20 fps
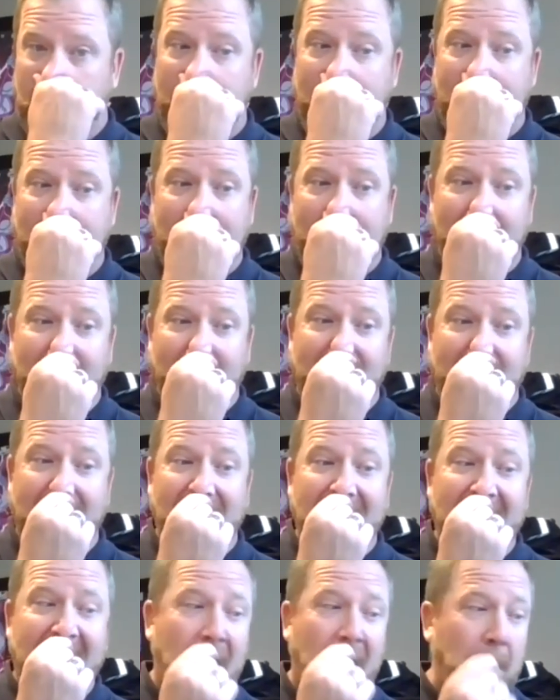And I
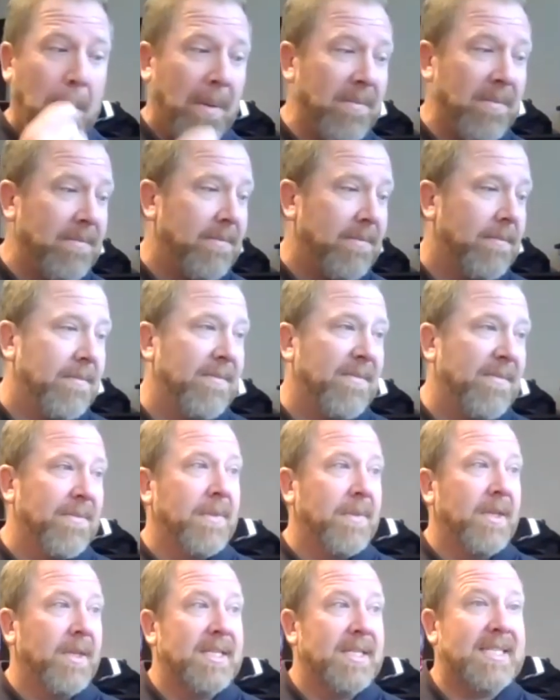found out
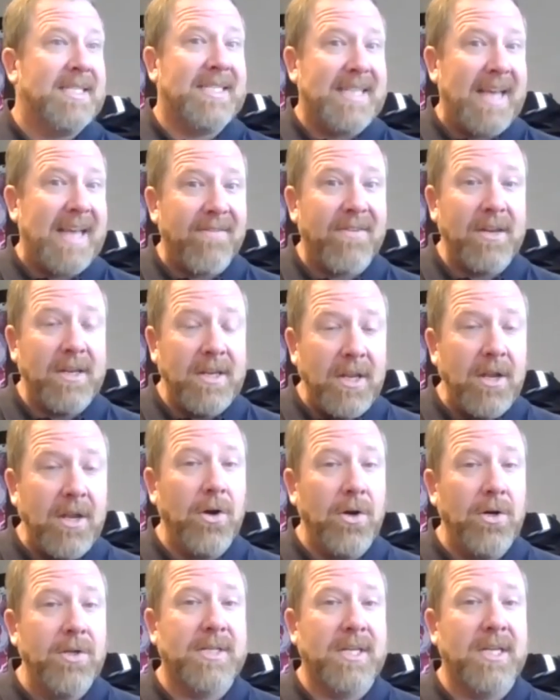7
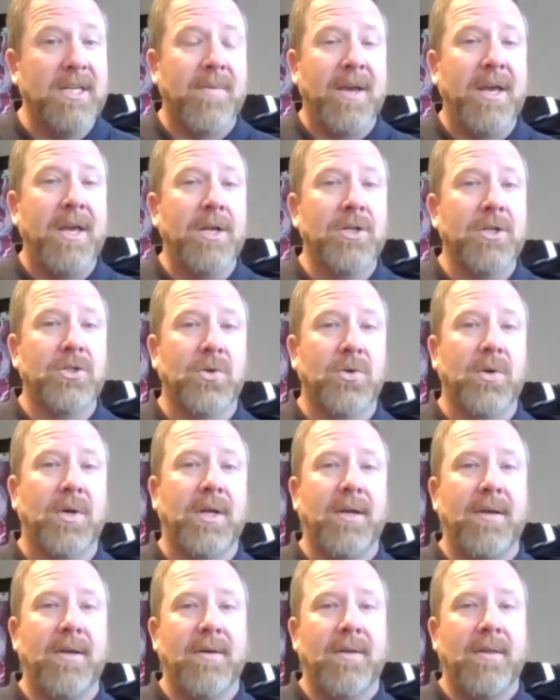years into my
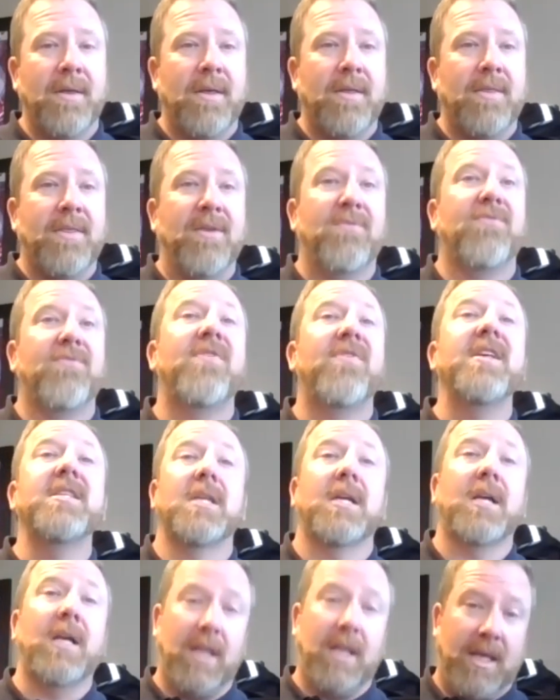injury that
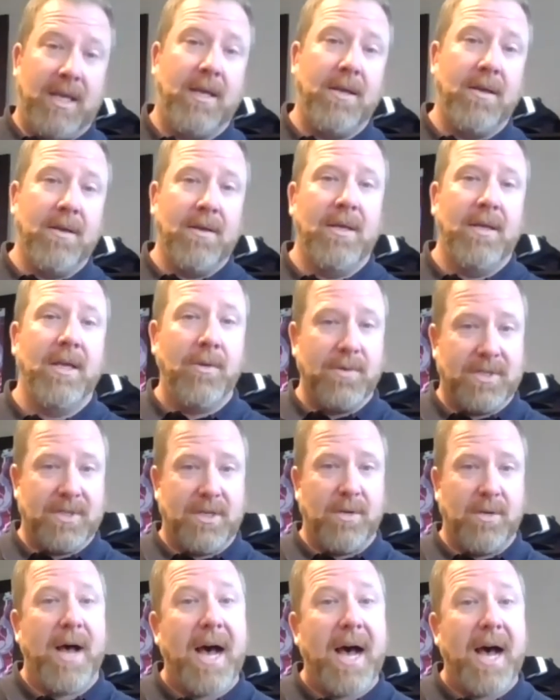physically it was
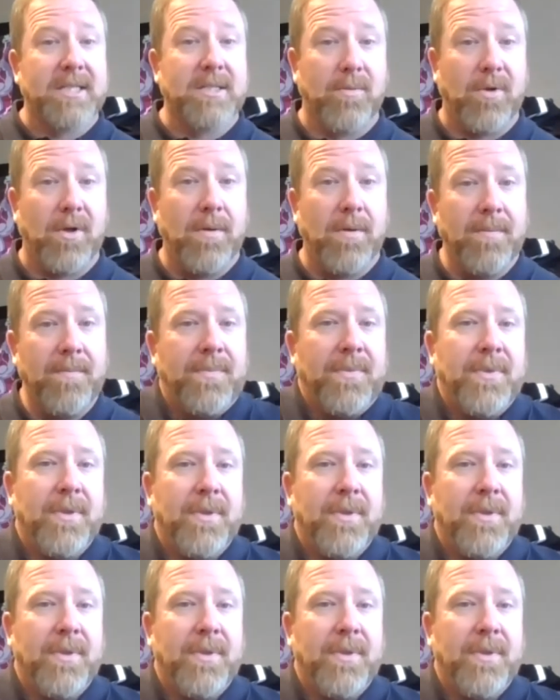still possible.